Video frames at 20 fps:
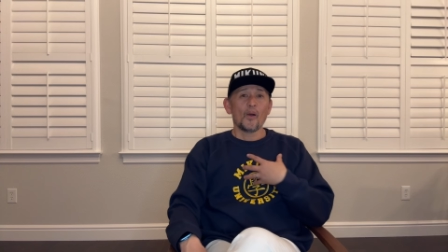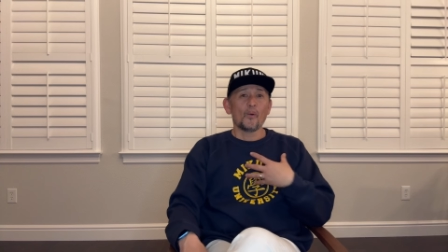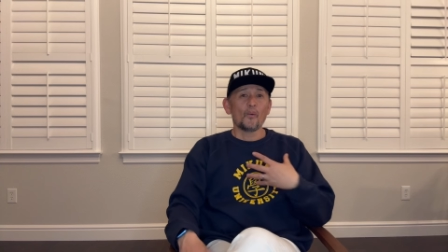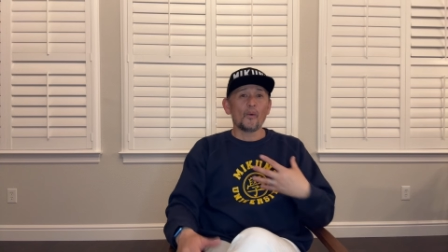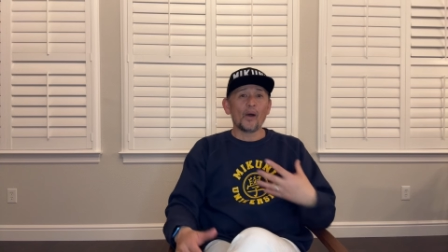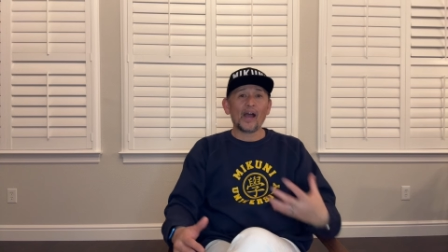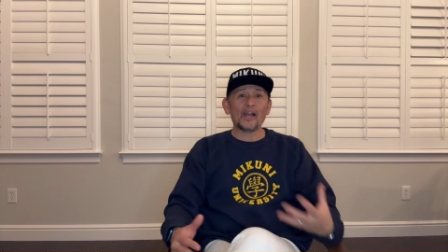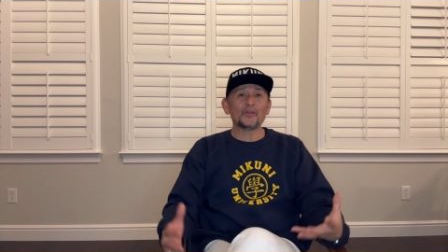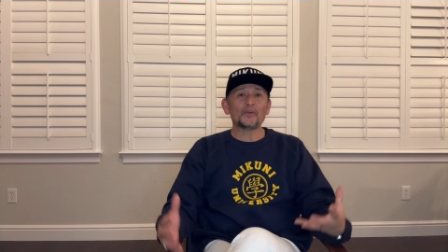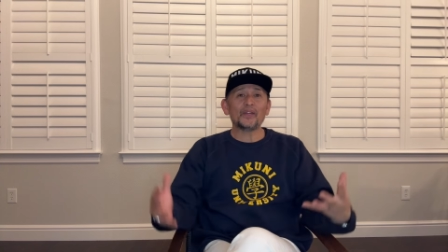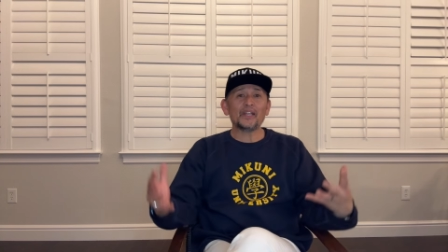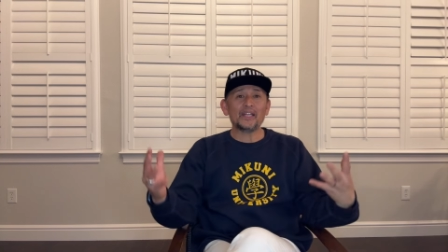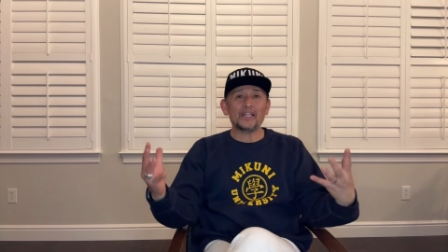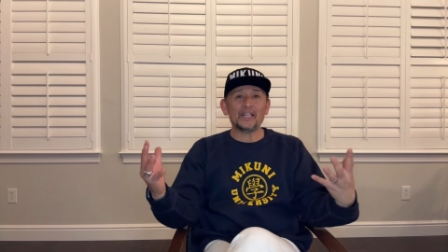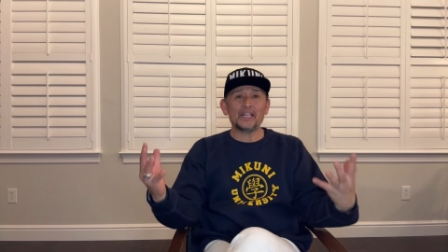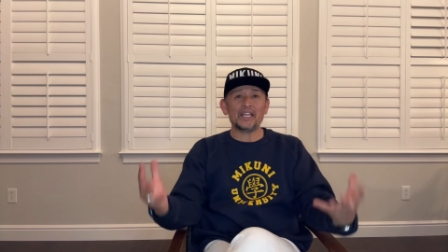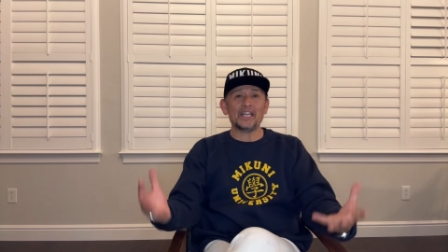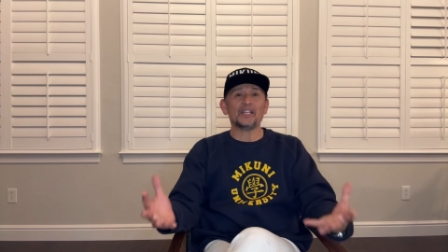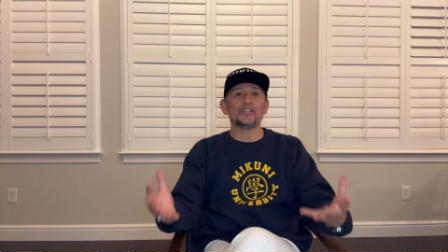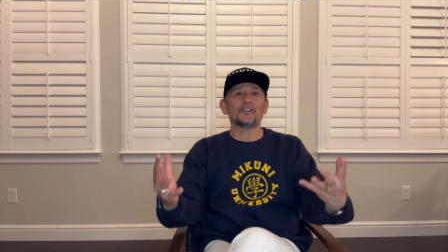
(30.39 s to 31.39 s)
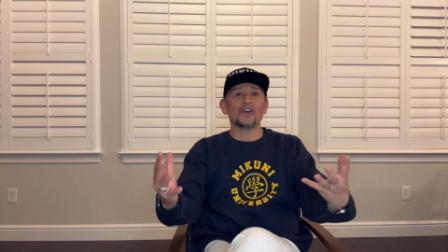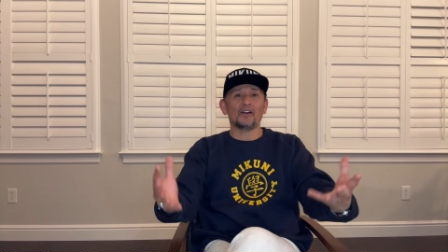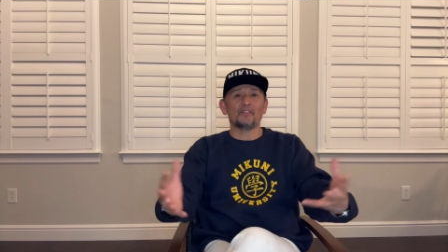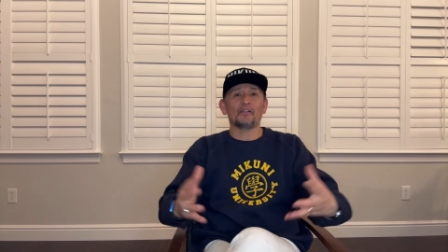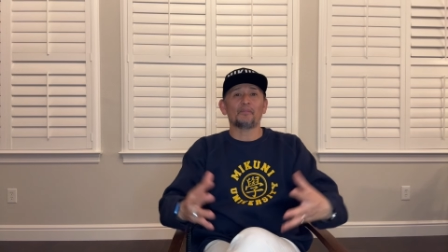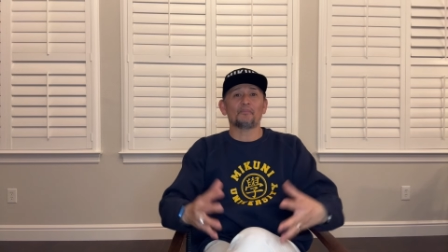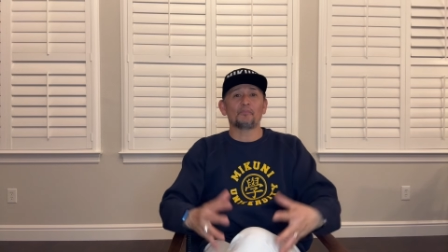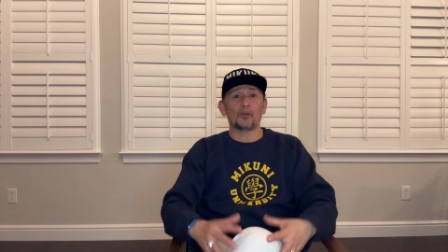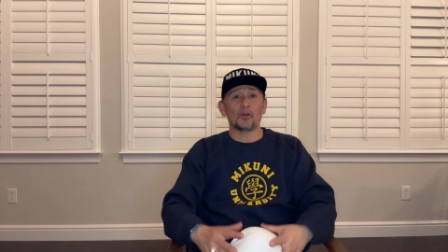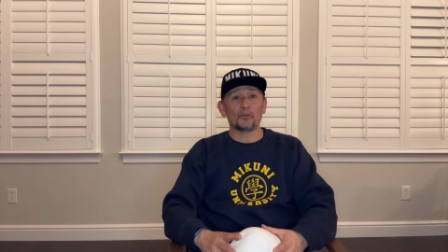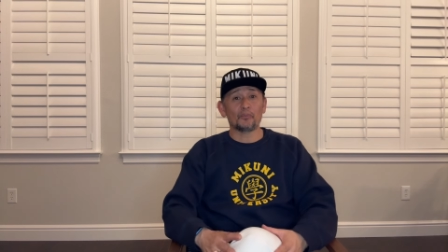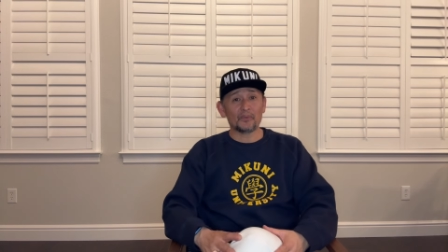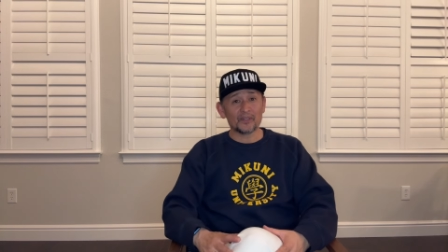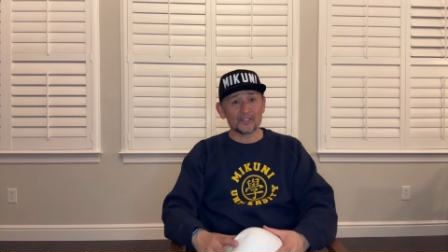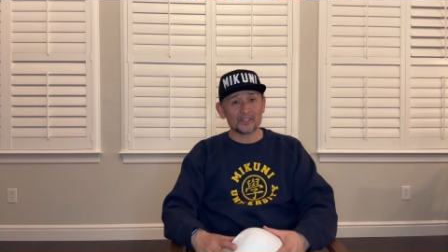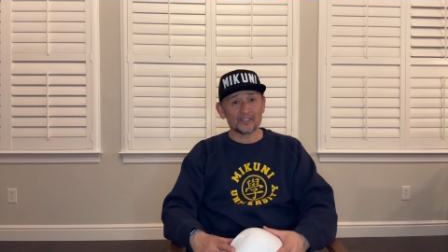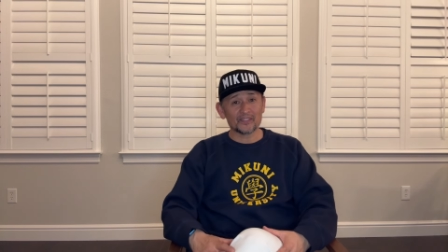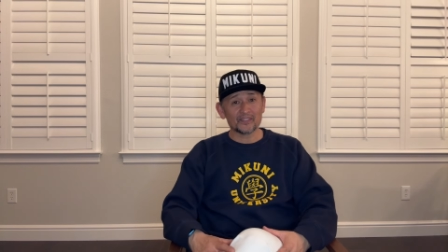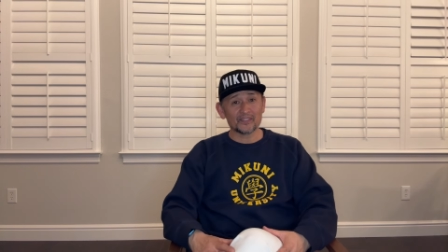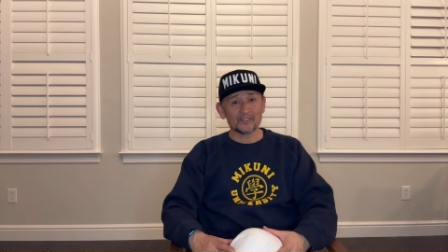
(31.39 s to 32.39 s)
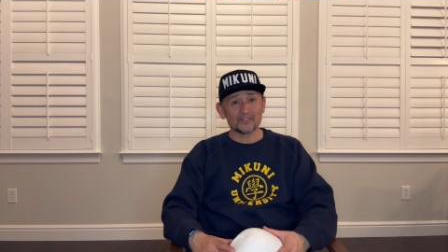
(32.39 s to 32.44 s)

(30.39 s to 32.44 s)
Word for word: Why do we need to have a purpose?